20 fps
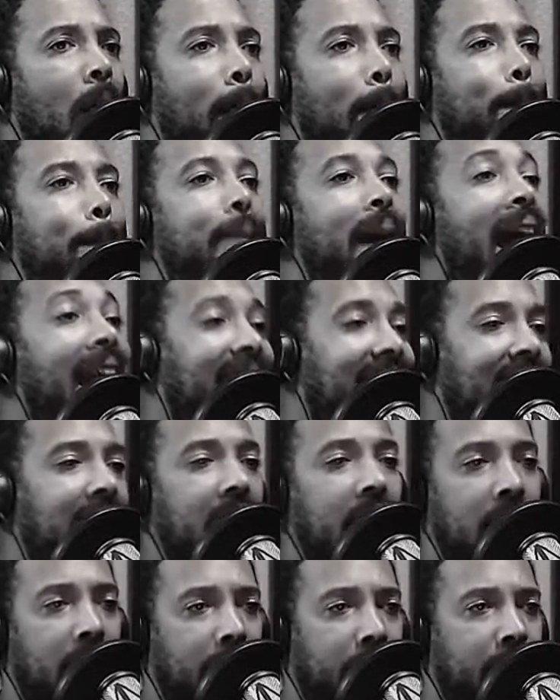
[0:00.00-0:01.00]
begging
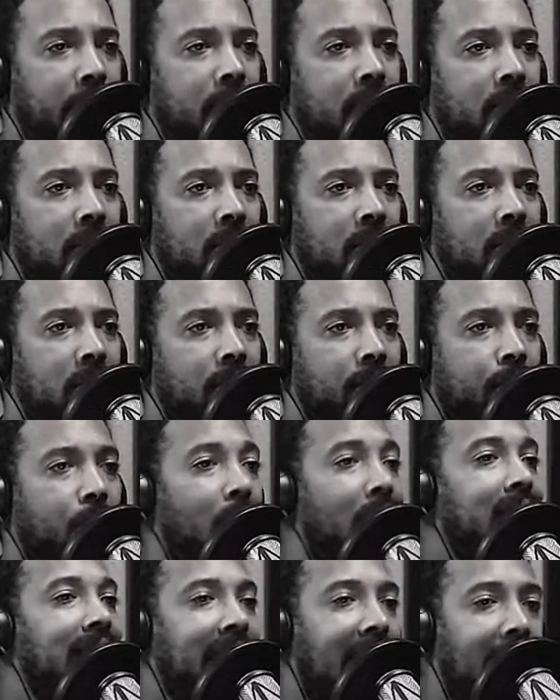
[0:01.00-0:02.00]
him
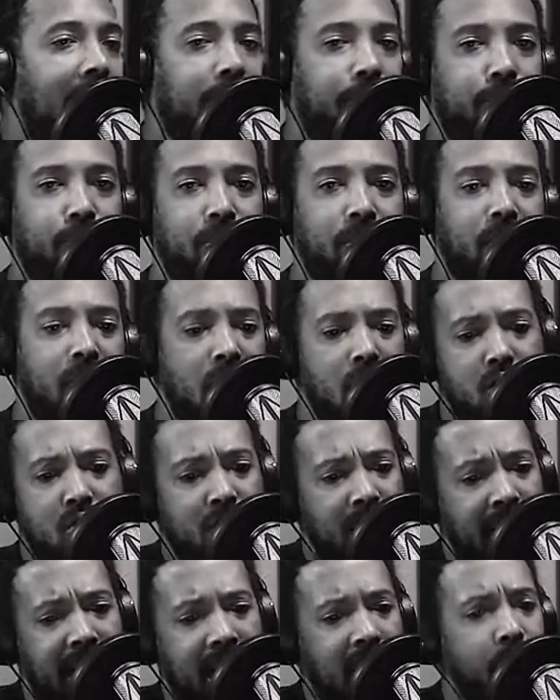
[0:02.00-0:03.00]
for his life, and you
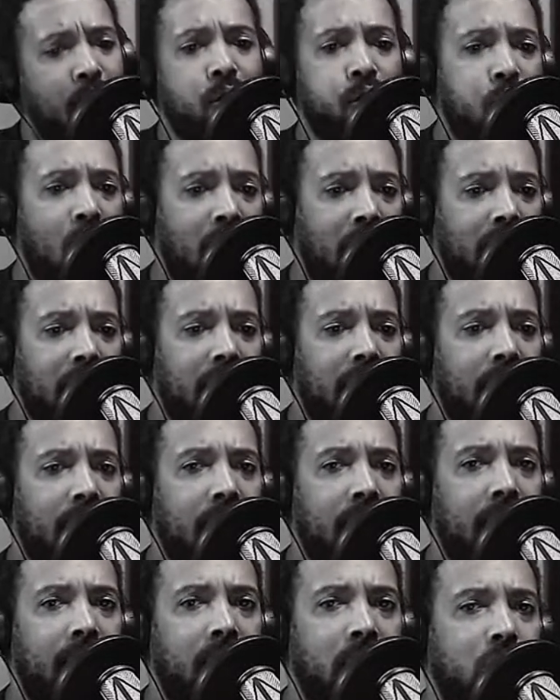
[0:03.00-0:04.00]
didn't give a fuck.
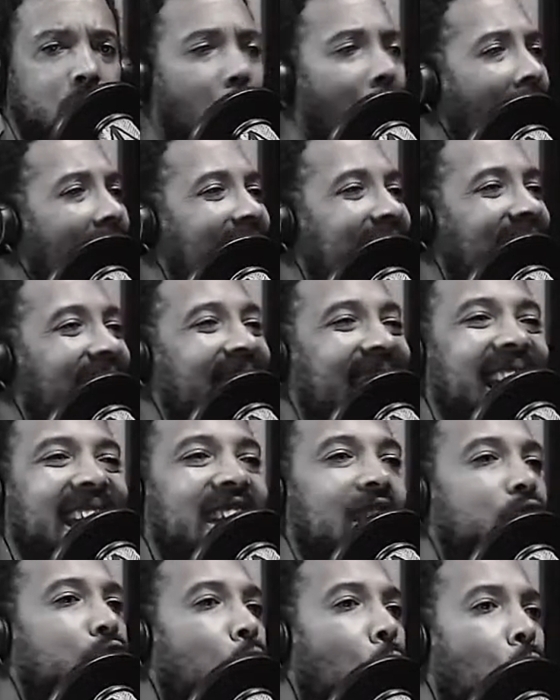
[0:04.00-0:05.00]
So I think he
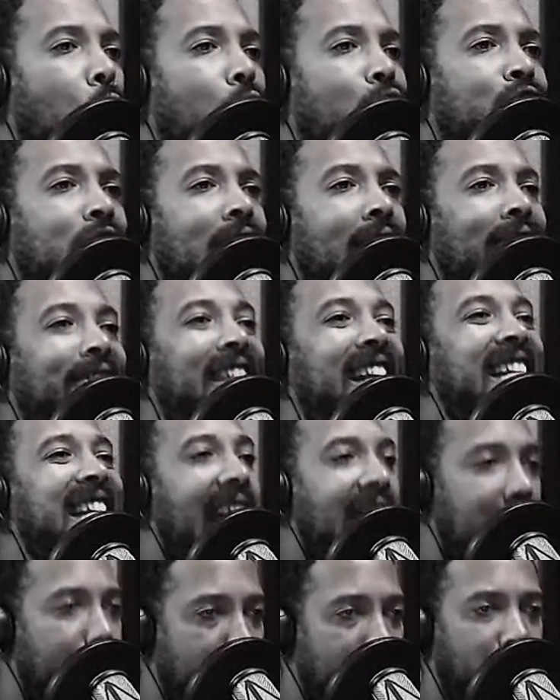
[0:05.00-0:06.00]
deserves the
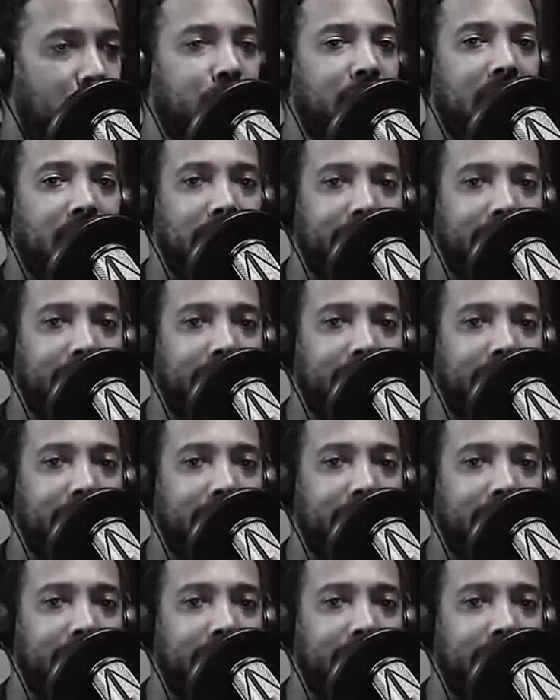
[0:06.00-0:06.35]
death penalty.